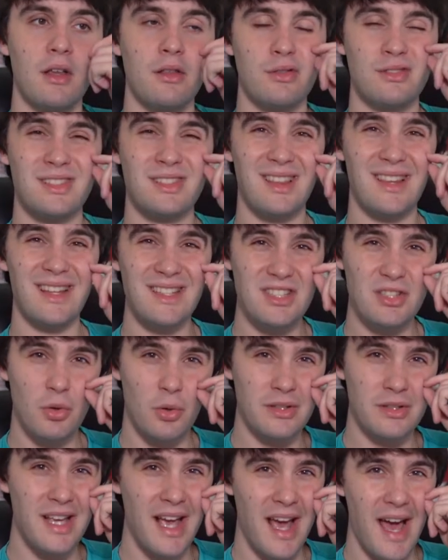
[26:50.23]
There's a list
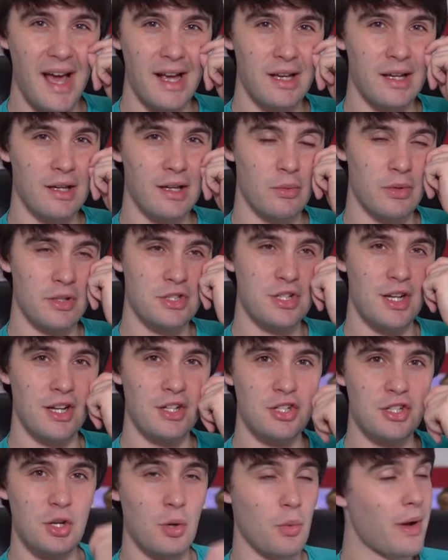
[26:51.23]
source hack, which I
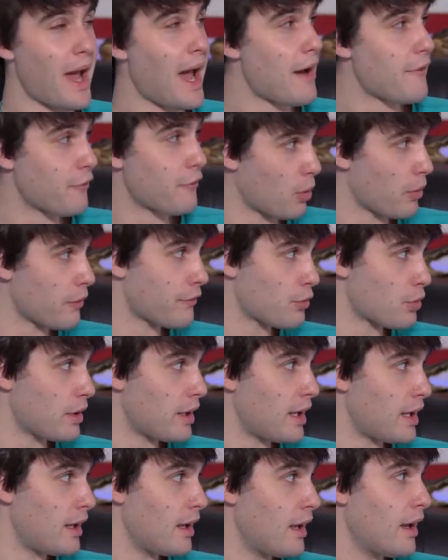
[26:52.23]
show for
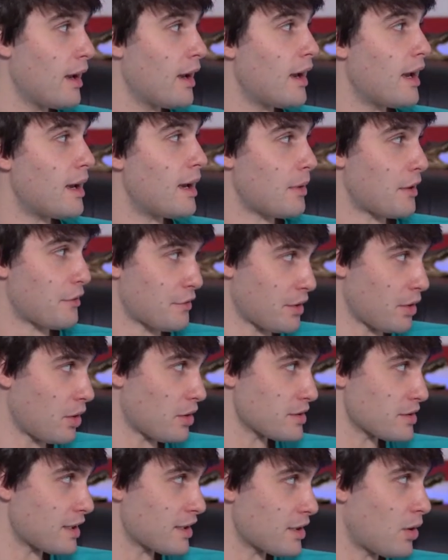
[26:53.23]
free in my free
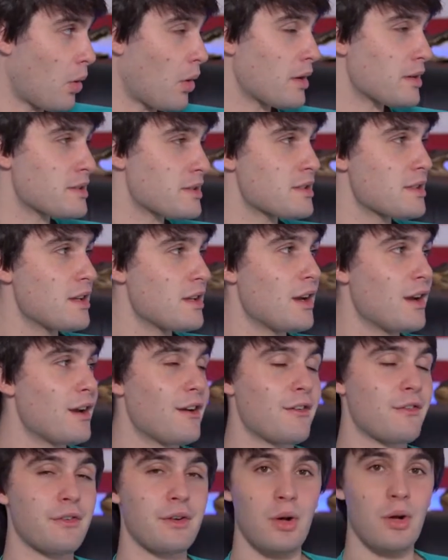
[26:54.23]
wholesaling course,
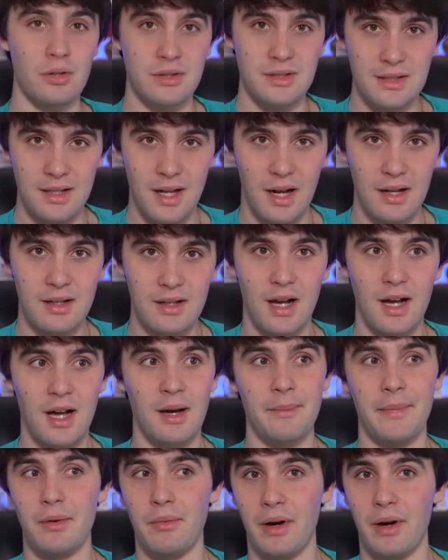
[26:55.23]
freewholesaling.com.